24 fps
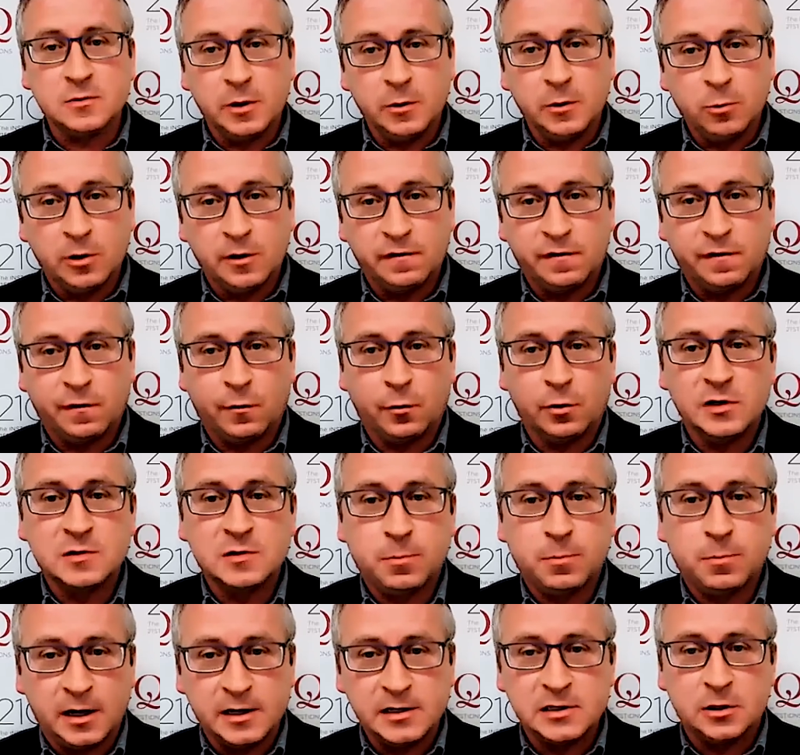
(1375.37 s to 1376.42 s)
we weren't forced
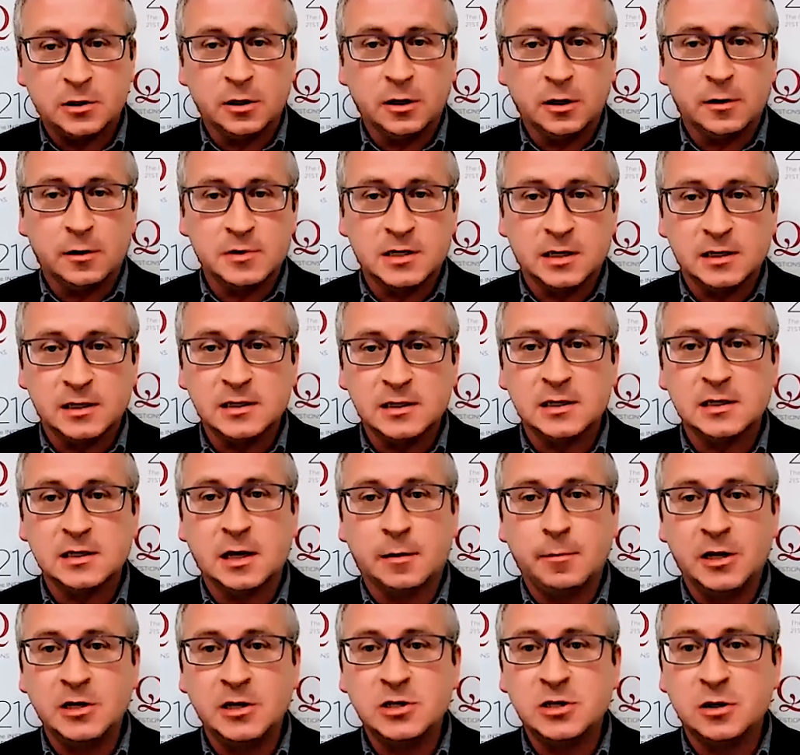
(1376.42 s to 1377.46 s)
by circumstance. As I
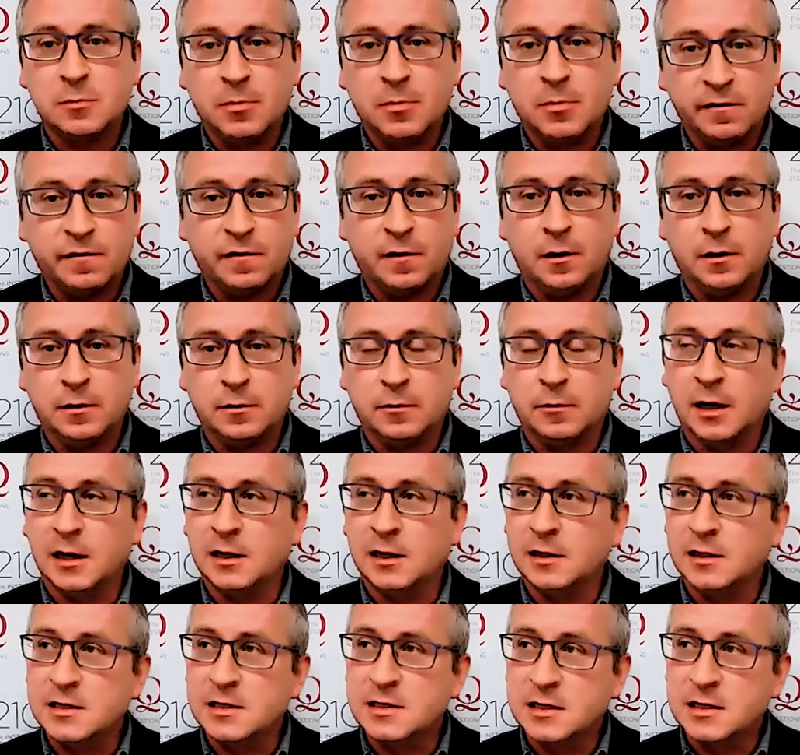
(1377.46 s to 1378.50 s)
mentioned, my father
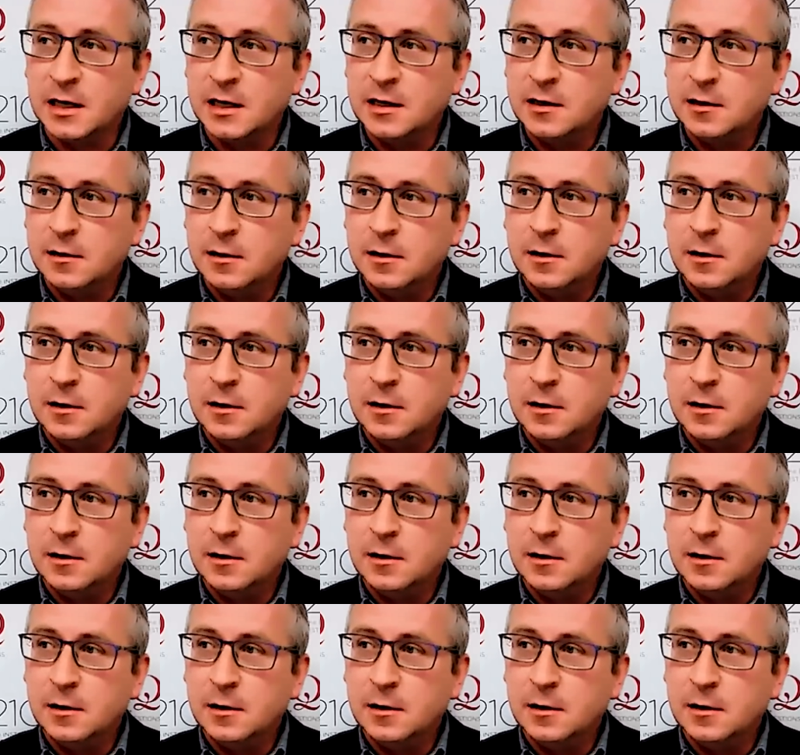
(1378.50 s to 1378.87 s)
rightly said,